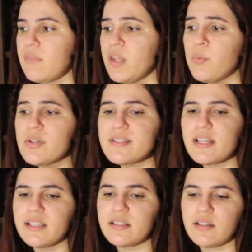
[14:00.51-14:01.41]
It was
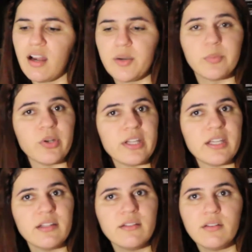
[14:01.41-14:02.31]
like
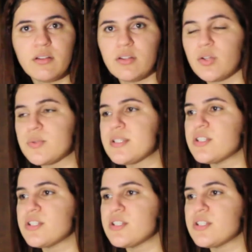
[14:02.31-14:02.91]
heartbreaking, those